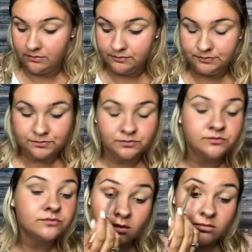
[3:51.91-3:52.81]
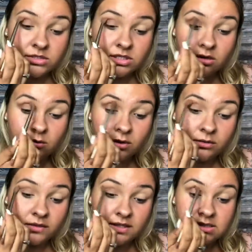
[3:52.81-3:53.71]
I'm just going to work
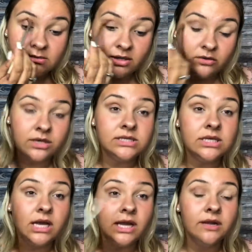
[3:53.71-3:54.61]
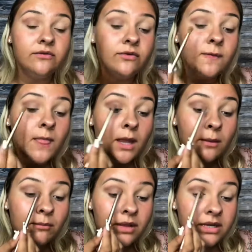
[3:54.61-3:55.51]
with this in my crease and kind of
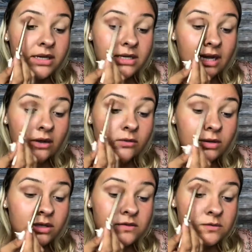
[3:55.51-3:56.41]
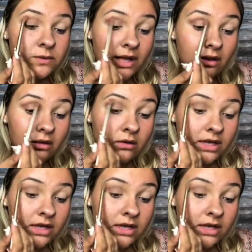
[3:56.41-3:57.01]
blend it downward as well.